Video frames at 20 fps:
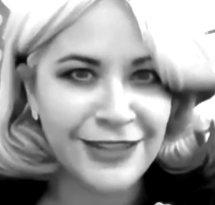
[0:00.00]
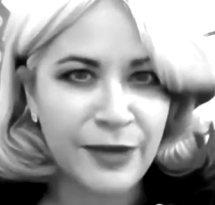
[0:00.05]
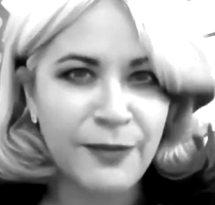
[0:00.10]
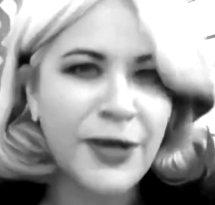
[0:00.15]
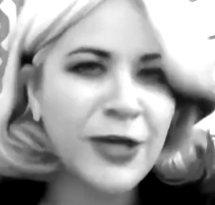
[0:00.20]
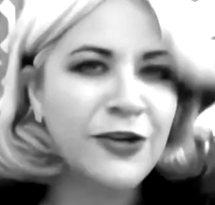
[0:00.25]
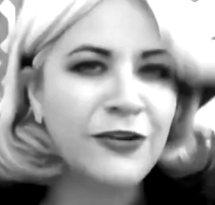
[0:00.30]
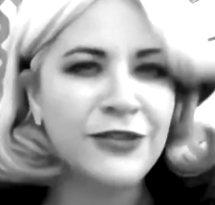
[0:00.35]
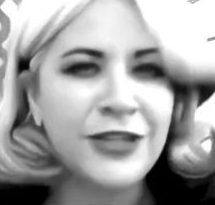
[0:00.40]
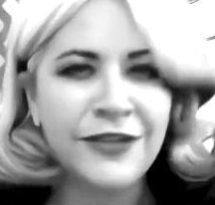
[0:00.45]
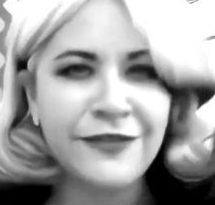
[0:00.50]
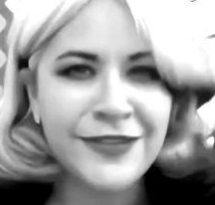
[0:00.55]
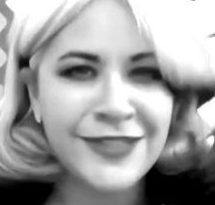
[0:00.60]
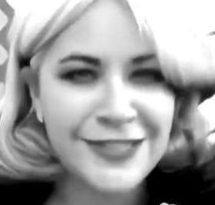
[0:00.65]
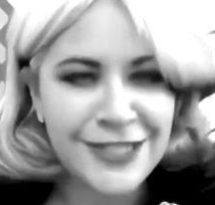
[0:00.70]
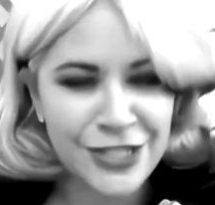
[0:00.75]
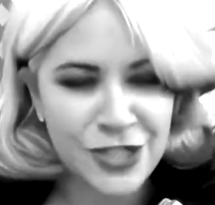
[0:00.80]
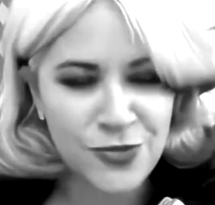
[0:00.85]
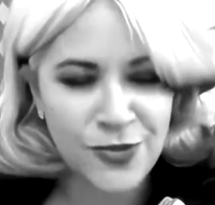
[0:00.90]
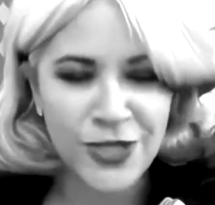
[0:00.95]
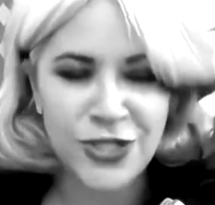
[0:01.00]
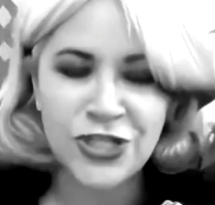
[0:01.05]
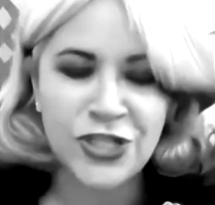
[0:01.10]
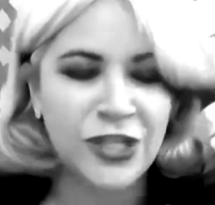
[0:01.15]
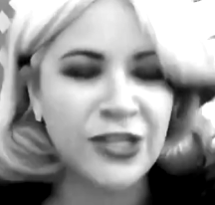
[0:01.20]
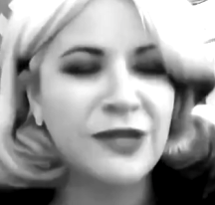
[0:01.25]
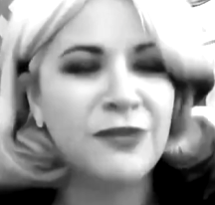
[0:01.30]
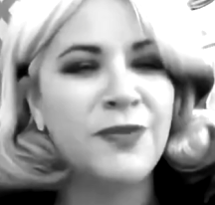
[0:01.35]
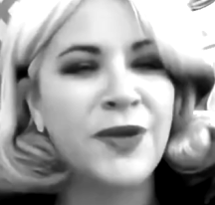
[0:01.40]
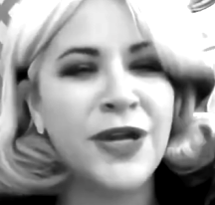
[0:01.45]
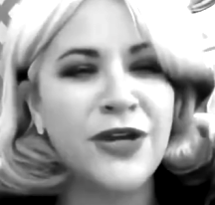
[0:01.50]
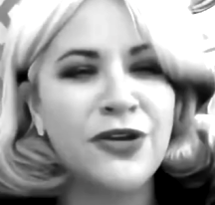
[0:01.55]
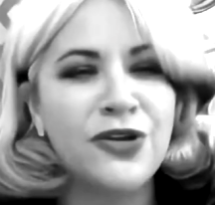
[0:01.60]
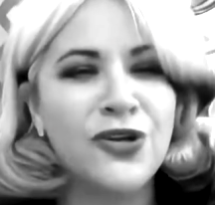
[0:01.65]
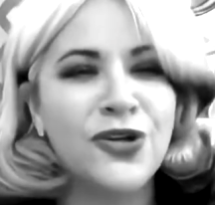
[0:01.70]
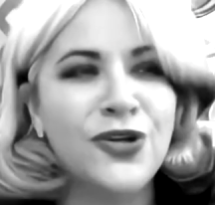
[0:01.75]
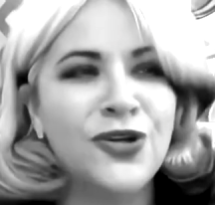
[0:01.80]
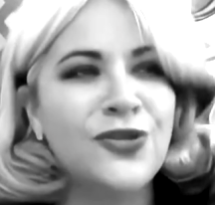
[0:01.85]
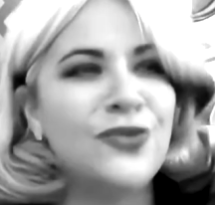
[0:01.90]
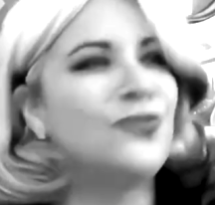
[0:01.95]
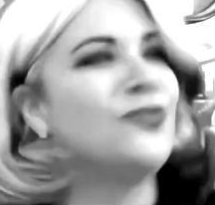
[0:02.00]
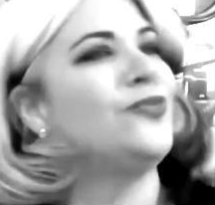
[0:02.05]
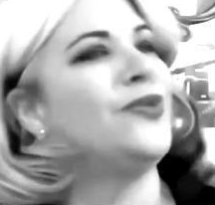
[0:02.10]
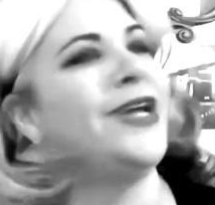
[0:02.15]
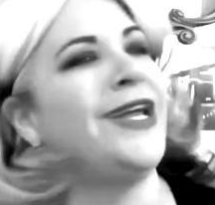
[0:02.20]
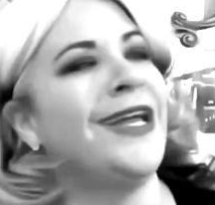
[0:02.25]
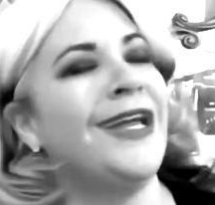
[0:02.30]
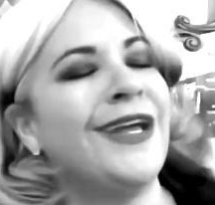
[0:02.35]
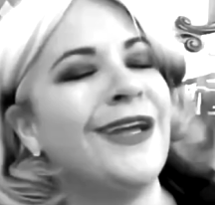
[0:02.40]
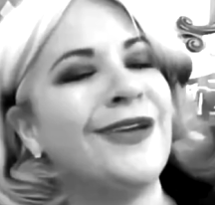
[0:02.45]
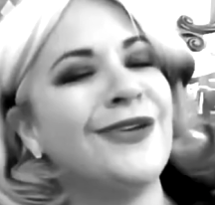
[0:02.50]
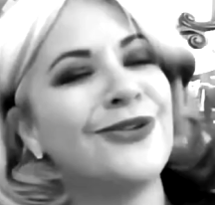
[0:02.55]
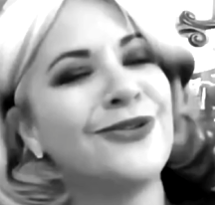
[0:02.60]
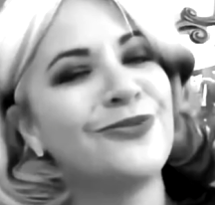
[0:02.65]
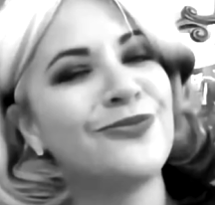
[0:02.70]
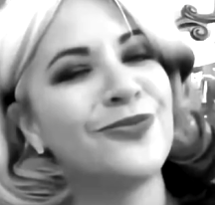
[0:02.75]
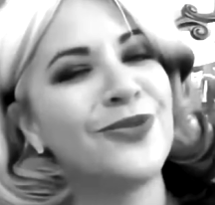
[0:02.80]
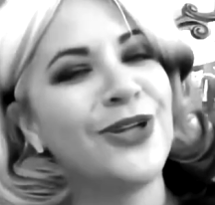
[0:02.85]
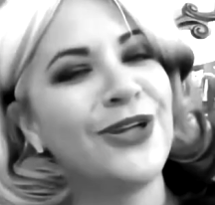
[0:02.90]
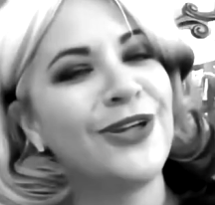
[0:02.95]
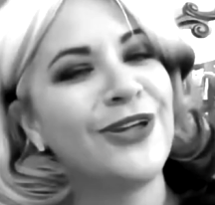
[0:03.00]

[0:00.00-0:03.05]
a better living situation, a better way